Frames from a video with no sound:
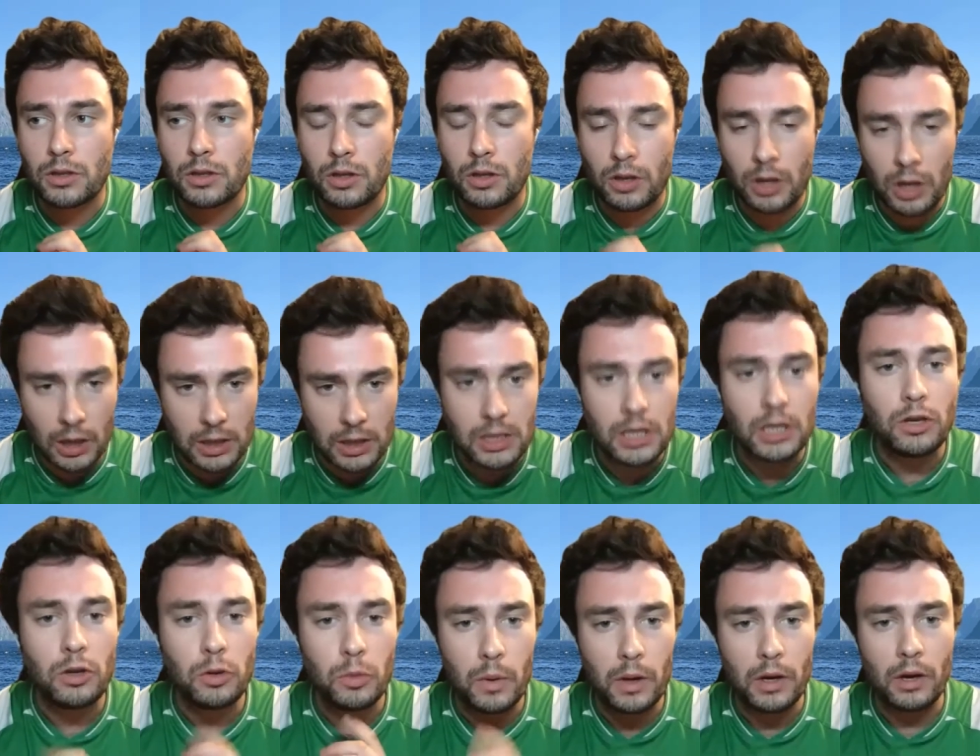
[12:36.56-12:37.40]

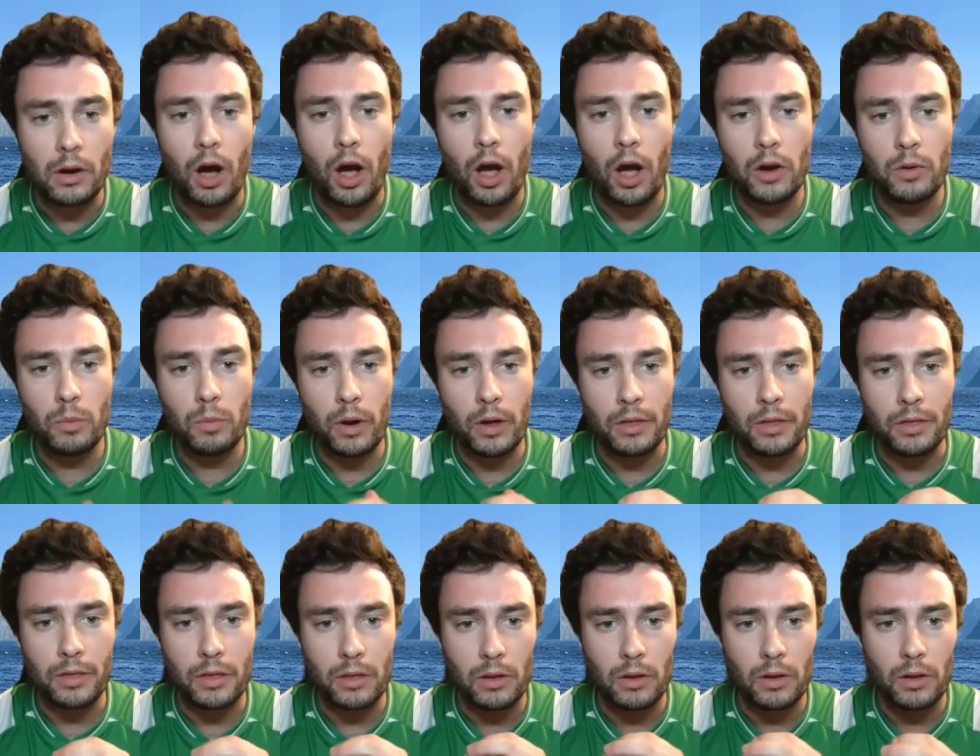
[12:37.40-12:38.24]
continuing on with
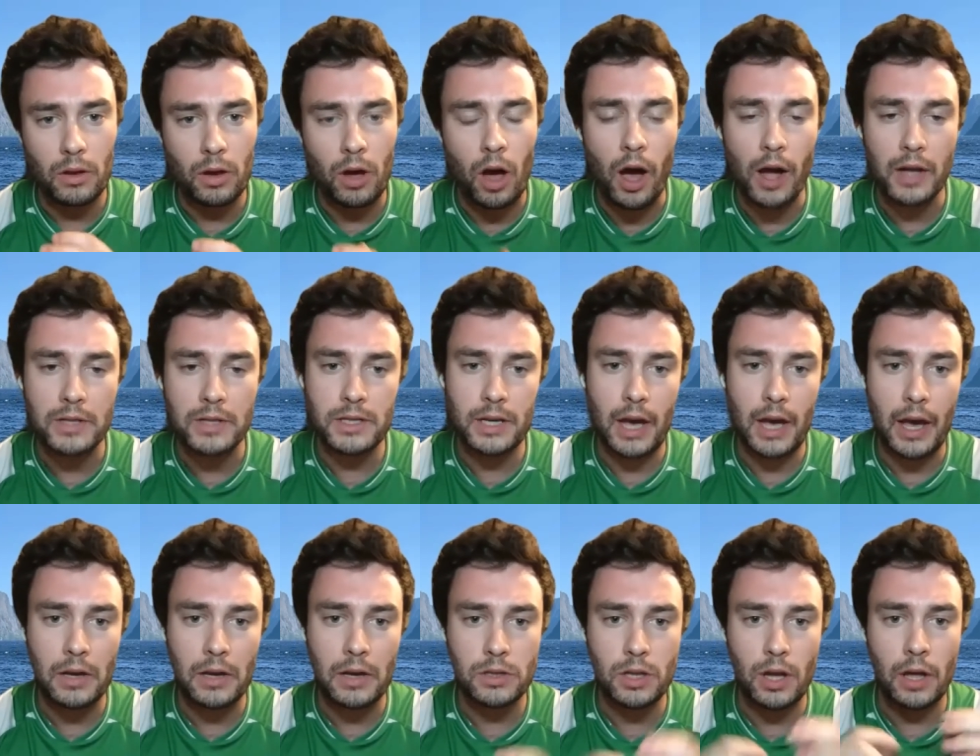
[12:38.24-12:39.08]

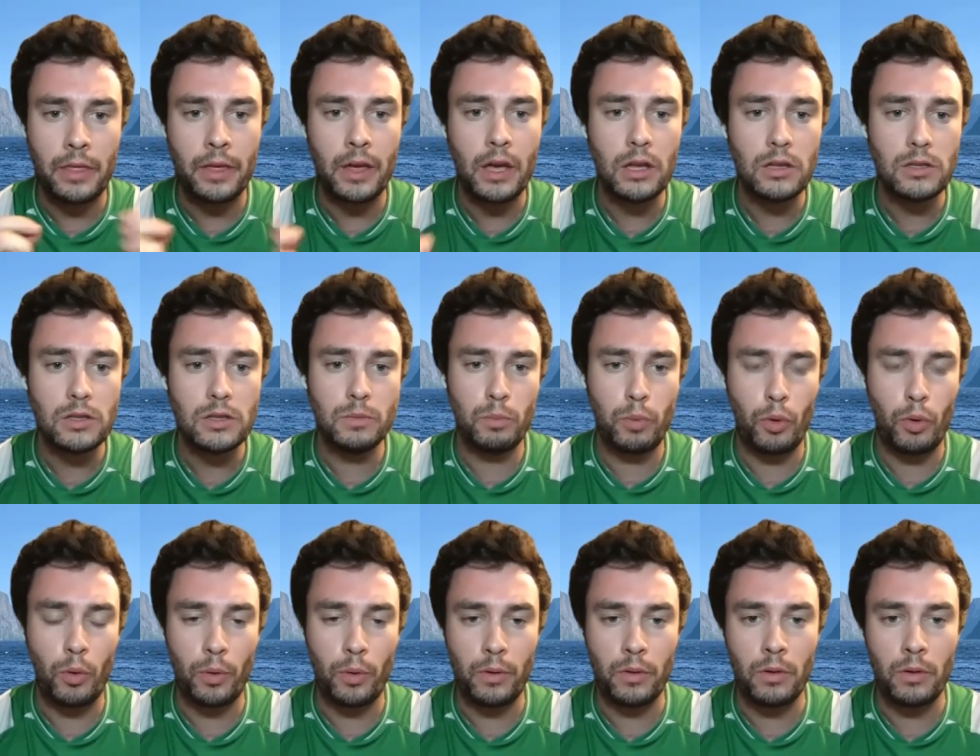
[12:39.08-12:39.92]
context, I think it's
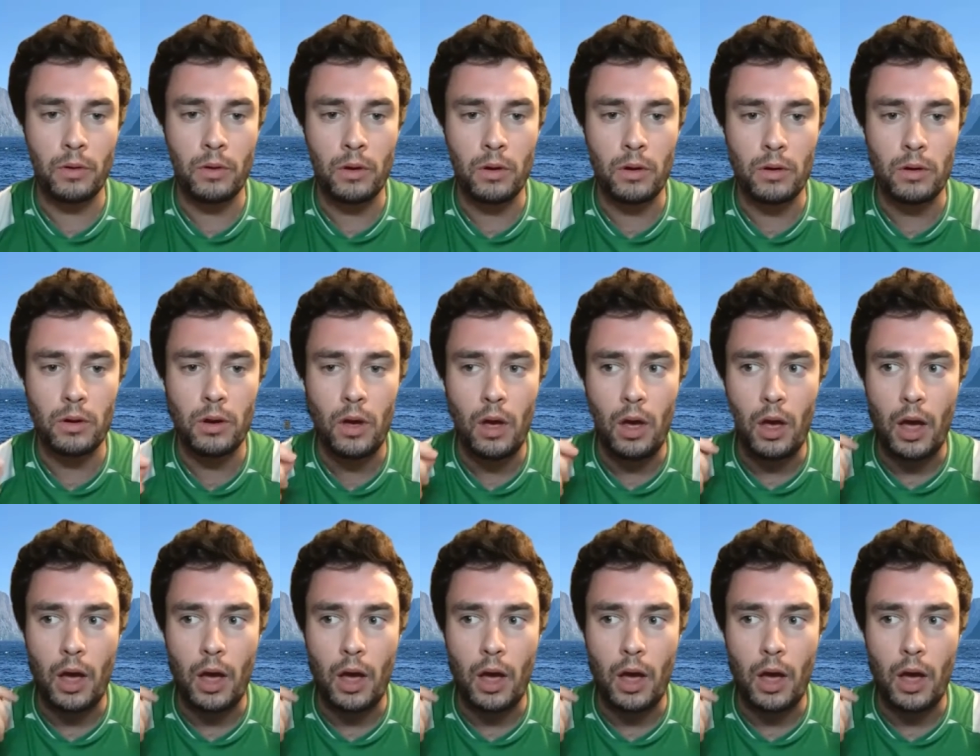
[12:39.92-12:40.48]
important,